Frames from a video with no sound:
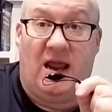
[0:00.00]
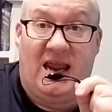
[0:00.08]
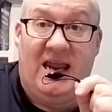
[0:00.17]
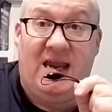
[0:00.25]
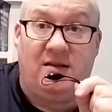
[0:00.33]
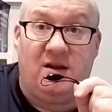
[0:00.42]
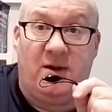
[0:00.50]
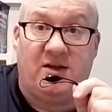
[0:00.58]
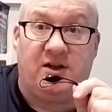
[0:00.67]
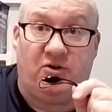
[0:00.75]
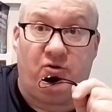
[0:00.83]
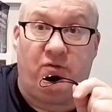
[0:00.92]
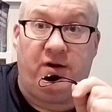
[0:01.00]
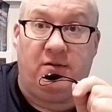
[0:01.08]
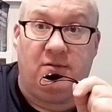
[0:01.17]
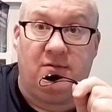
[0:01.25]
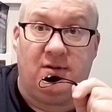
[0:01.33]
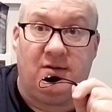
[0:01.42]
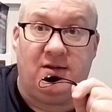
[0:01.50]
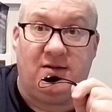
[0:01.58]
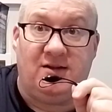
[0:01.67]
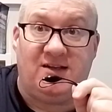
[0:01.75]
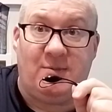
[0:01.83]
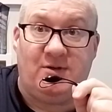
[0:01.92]
a domestic trophy
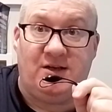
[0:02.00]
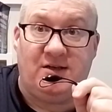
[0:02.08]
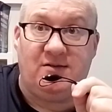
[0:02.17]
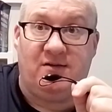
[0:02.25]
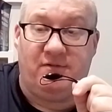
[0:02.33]
the same season,